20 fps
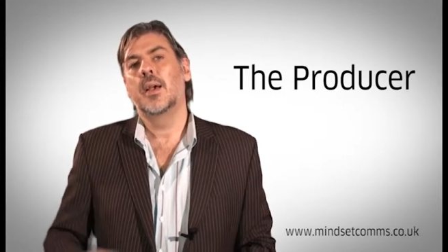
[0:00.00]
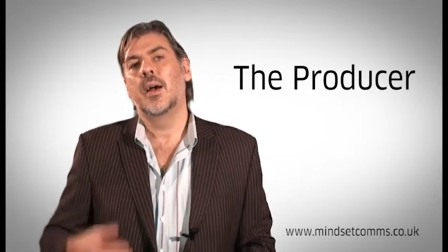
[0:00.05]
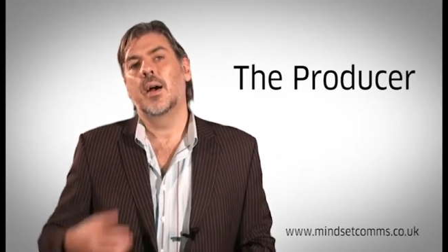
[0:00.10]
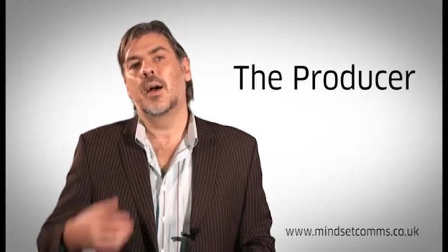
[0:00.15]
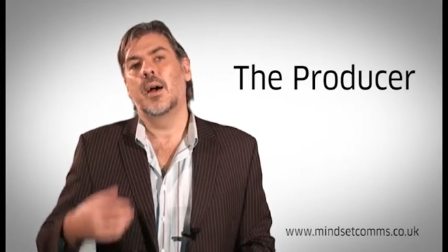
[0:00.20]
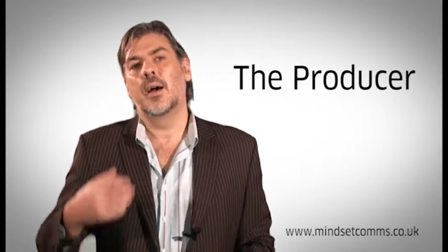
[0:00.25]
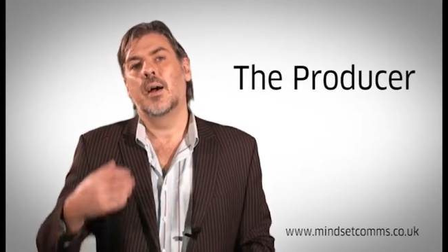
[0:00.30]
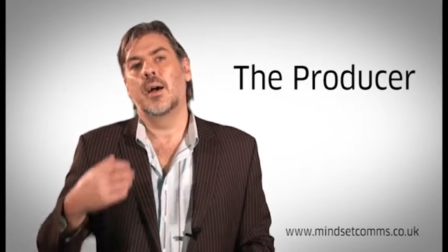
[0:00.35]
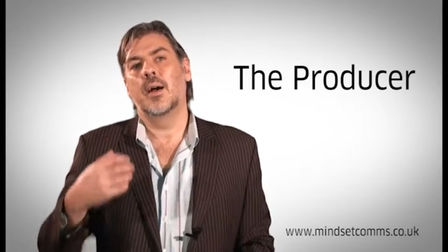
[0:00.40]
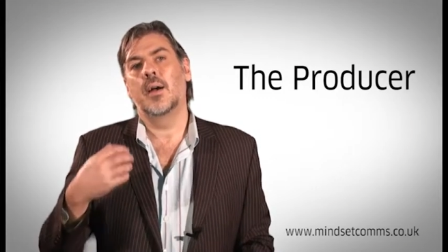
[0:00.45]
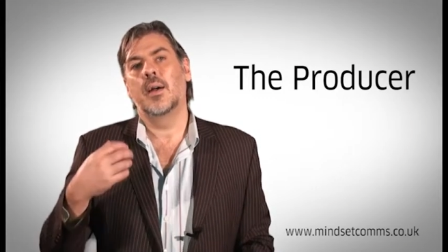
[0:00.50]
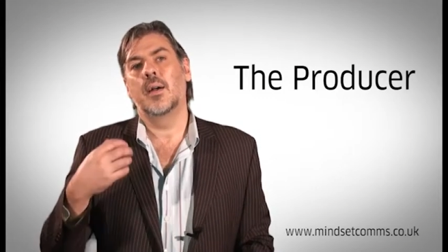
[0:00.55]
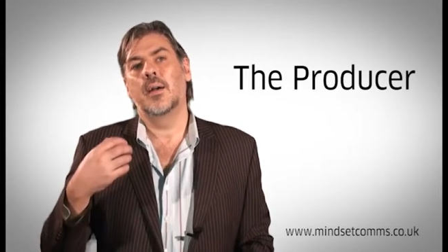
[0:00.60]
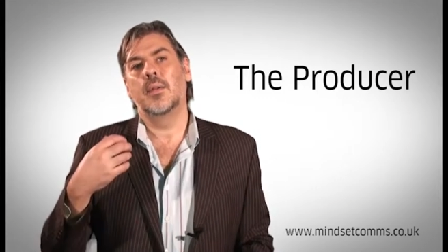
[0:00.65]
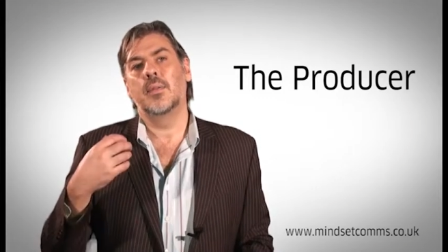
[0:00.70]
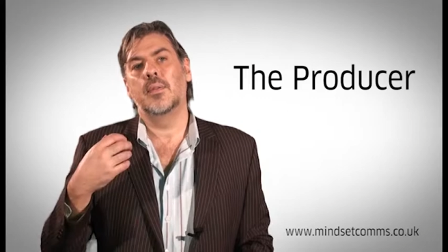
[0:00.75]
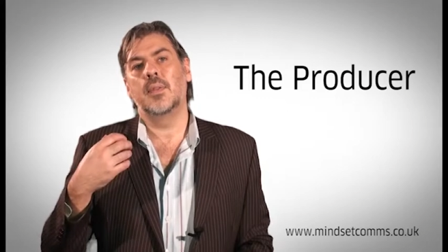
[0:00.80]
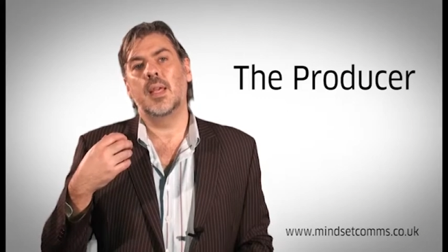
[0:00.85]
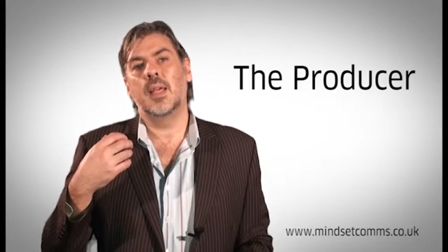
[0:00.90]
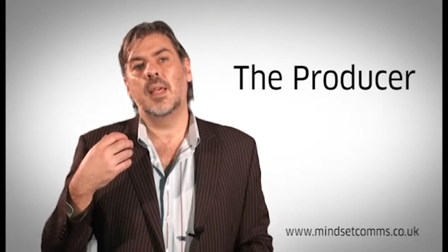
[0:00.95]

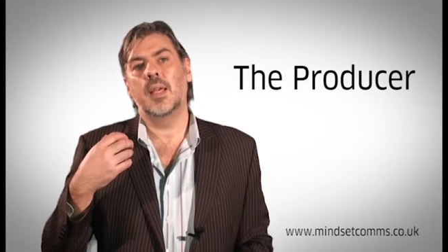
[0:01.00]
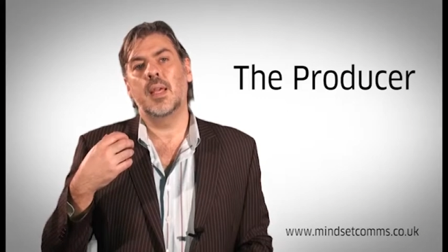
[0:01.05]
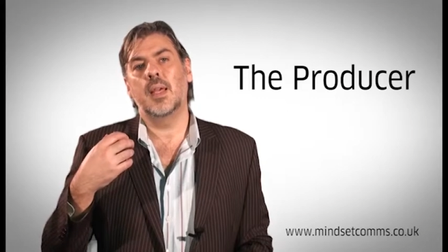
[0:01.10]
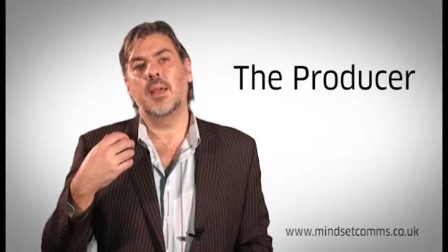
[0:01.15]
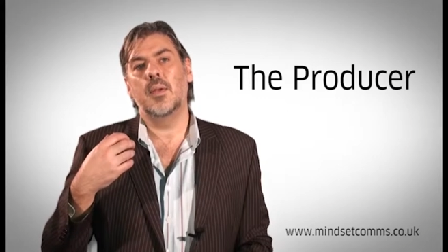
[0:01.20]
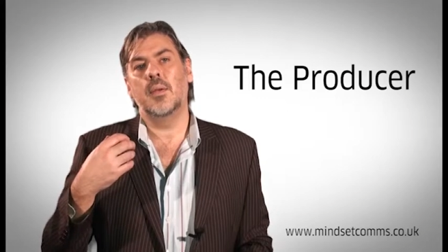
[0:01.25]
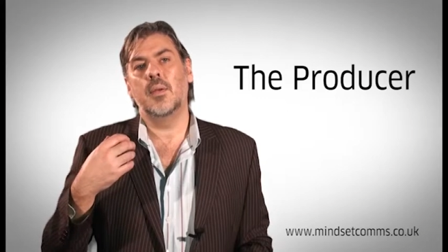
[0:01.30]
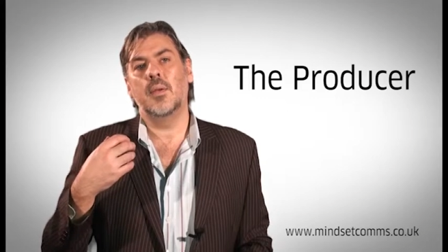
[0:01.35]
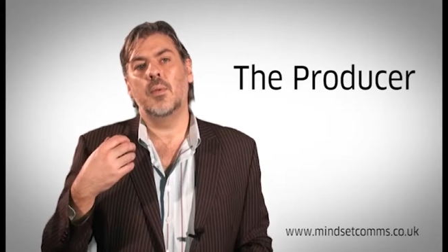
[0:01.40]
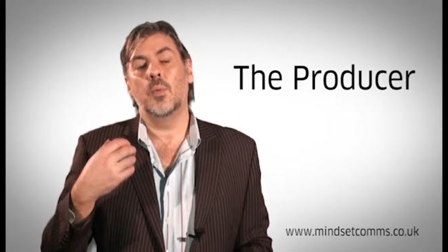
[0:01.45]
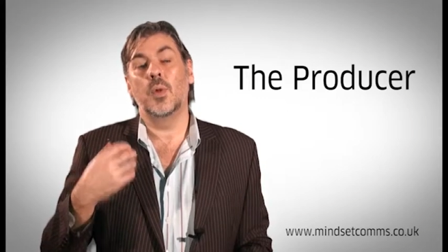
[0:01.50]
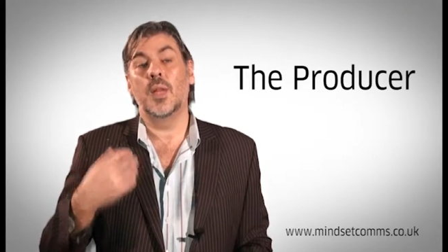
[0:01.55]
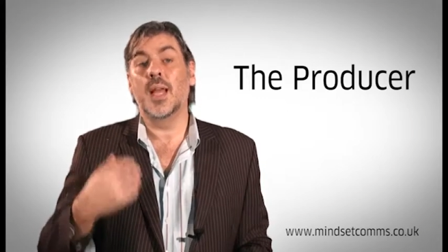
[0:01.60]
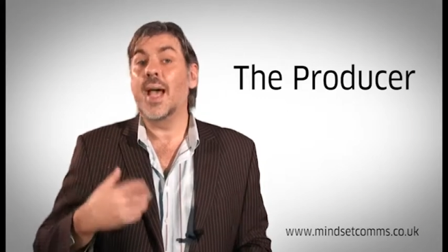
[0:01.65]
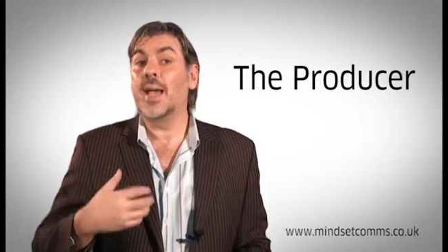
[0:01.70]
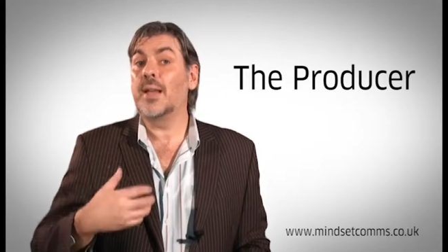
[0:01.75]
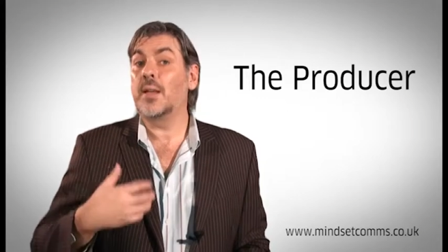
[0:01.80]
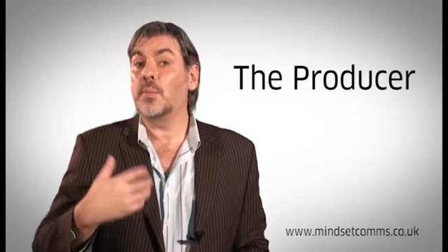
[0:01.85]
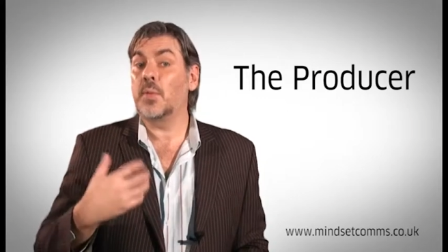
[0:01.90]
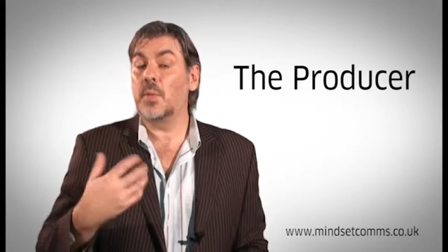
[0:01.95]
They will
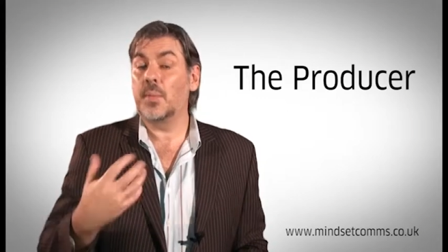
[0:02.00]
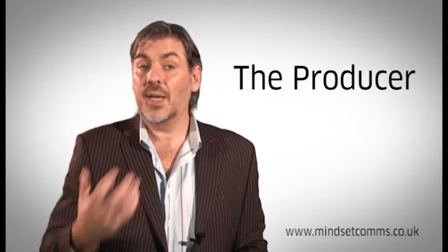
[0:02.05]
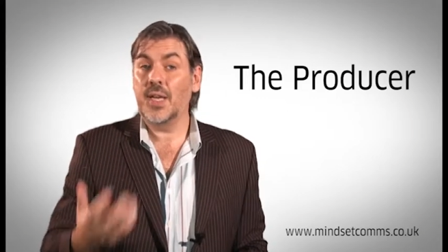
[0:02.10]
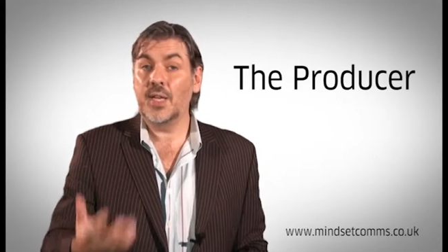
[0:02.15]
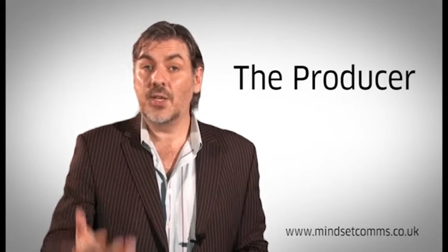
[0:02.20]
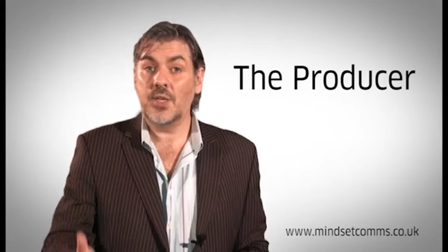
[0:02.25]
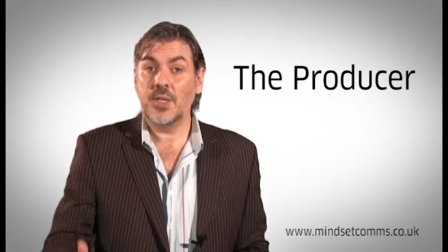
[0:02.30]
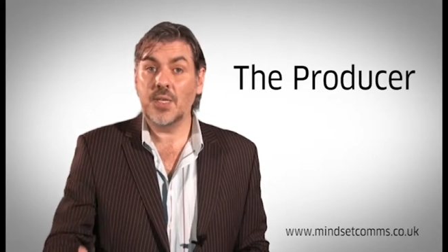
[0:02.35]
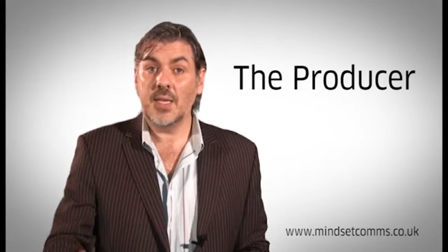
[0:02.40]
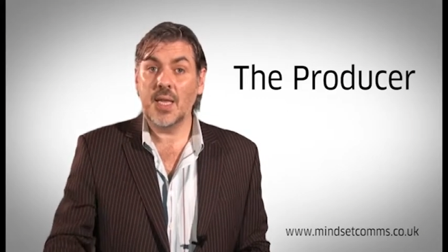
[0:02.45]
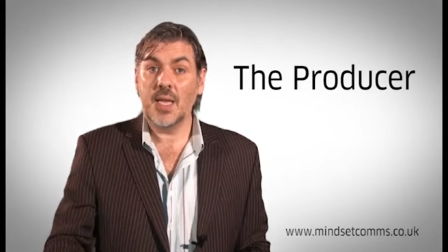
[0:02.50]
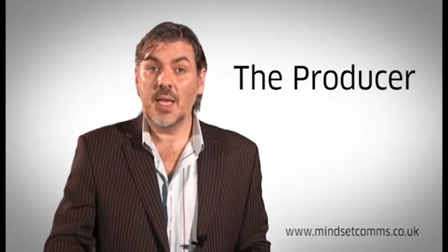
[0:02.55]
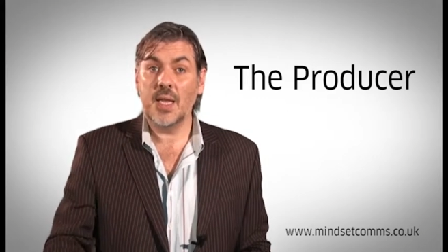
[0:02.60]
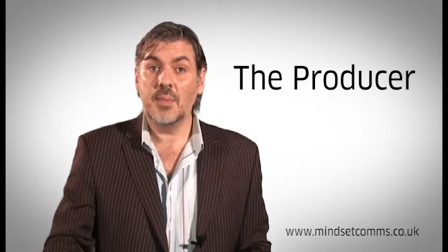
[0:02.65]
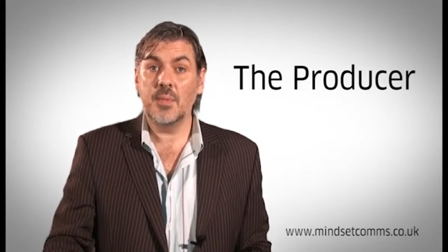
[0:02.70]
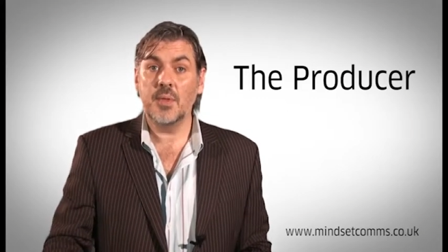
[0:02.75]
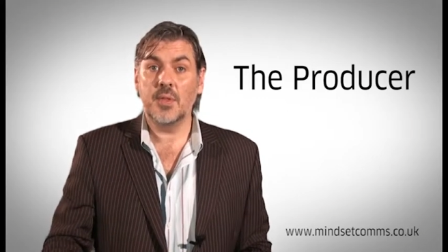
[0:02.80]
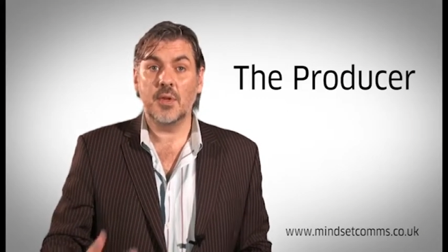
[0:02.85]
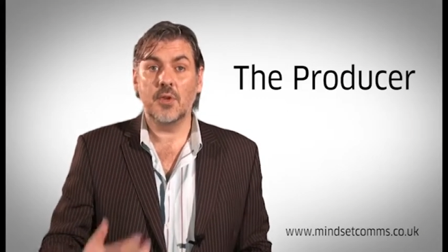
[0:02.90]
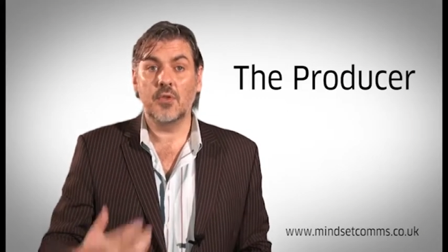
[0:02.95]
head up the pitch
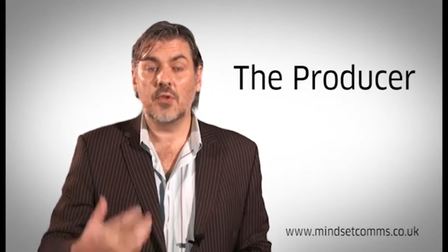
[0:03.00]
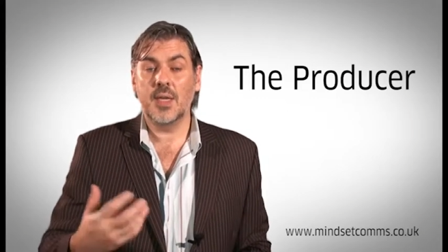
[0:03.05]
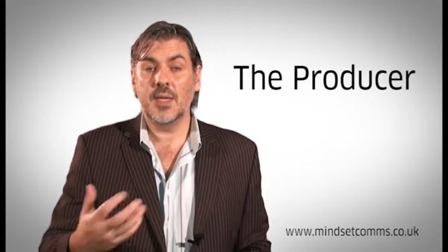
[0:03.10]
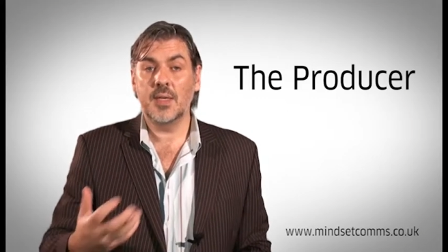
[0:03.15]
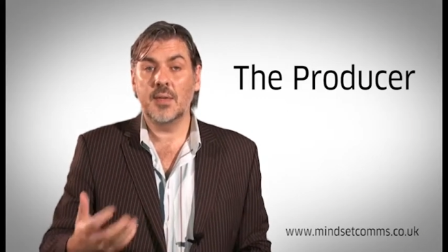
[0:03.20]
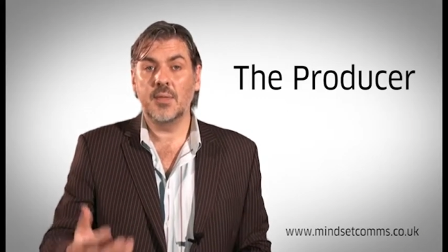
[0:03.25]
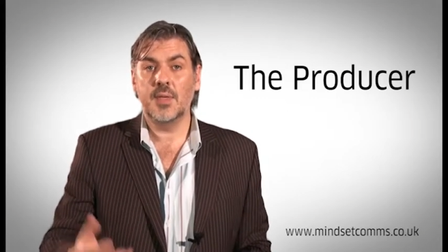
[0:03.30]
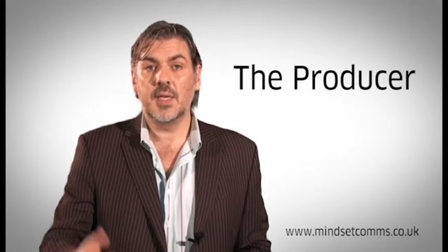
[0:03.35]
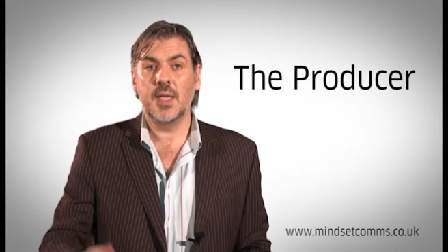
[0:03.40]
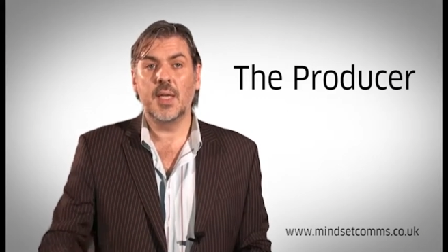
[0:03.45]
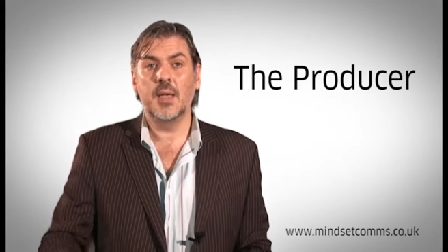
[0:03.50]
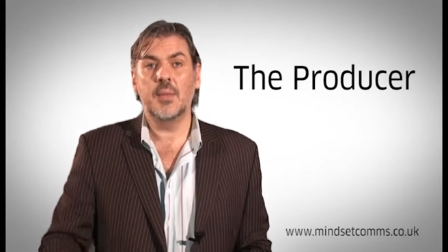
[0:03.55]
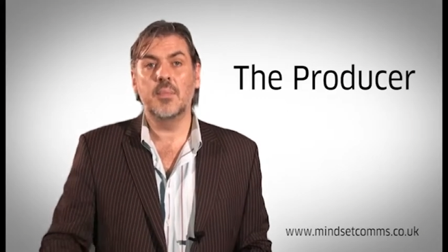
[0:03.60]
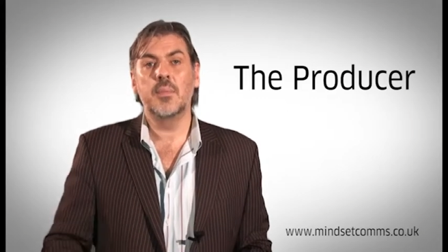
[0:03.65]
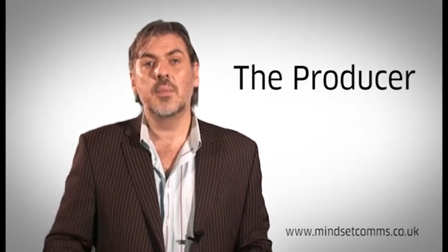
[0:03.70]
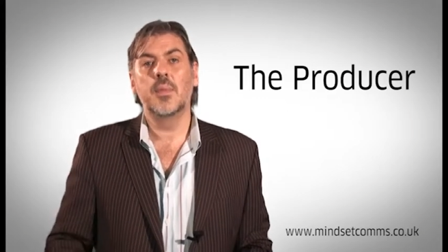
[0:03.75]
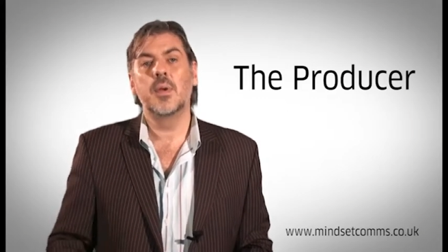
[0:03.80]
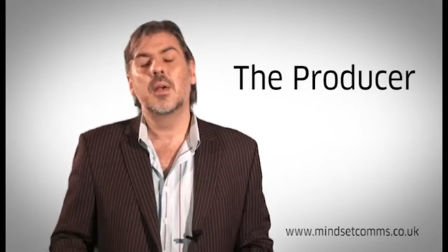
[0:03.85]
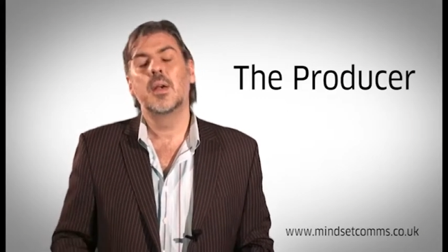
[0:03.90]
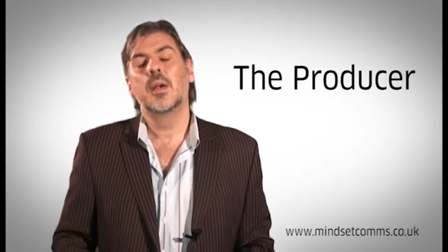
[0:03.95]
team and the creative
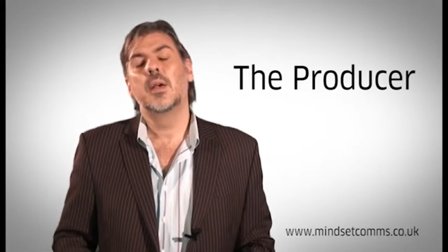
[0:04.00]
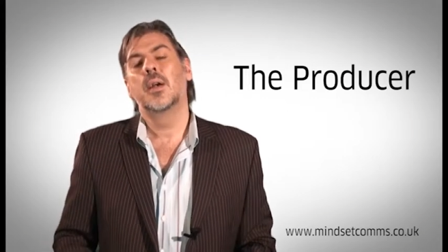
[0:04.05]
team.